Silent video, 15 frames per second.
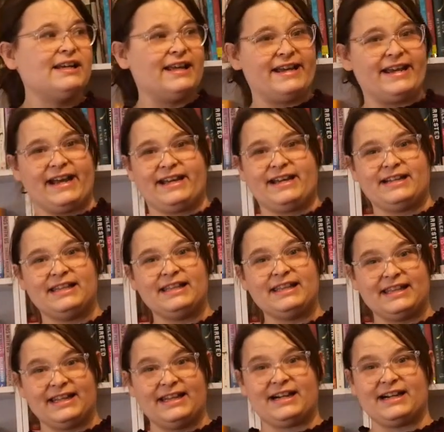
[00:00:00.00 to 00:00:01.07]
like I could
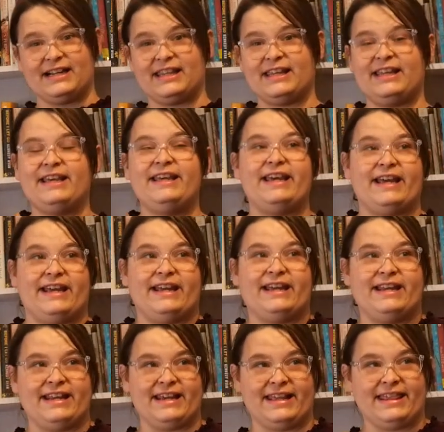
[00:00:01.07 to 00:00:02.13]
literally get
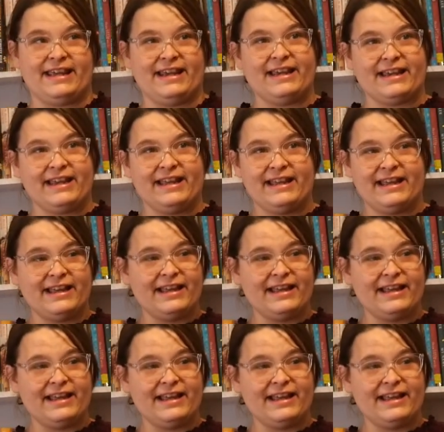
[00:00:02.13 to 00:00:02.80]
anything